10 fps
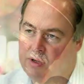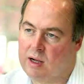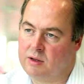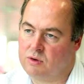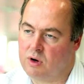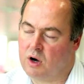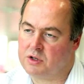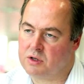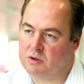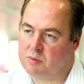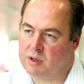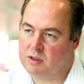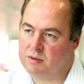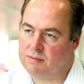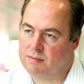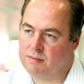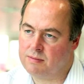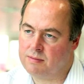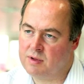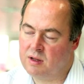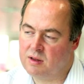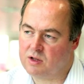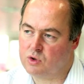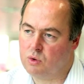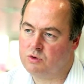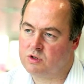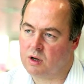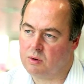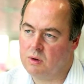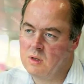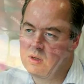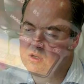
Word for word: and your ISO speeds. There's also a